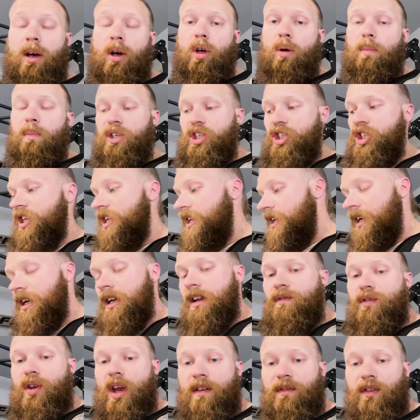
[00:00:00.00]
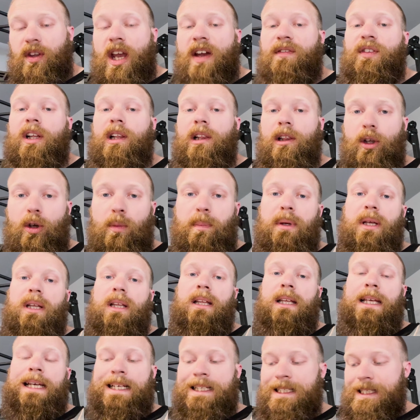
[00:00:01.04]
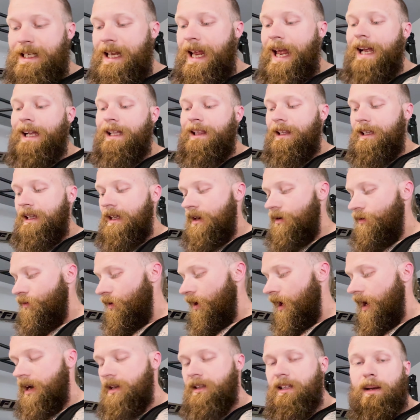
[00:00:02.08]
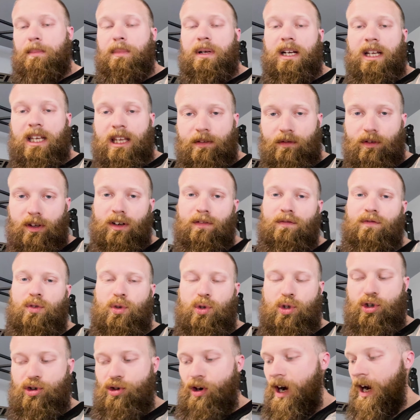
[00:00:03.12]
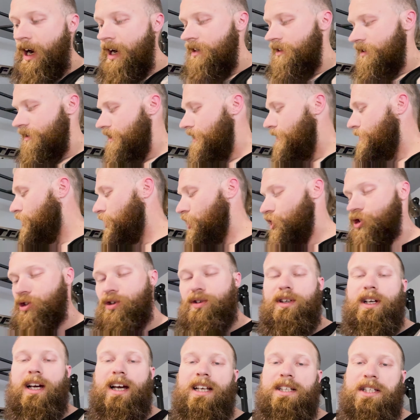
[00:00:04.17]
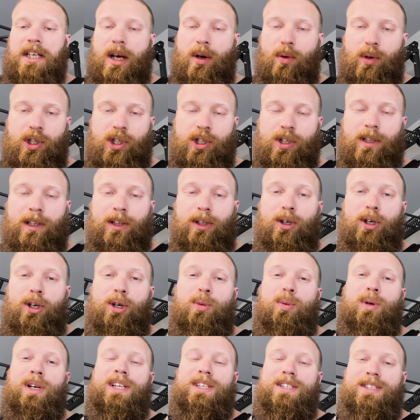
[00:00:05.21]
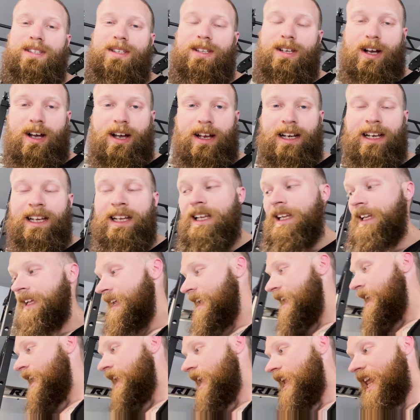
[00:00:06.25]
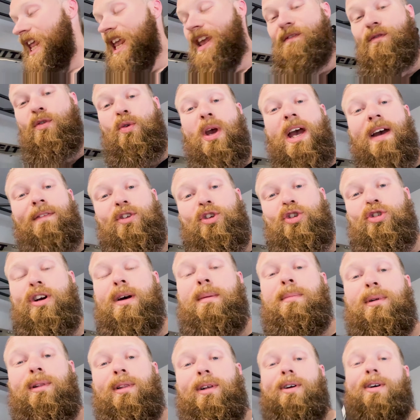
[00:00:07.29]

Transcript: whole machine, and if you have to loop it exactly right. I'm gonna give it a few tries, and I'm gonna show you guys how it should look when it's done. If you have trouble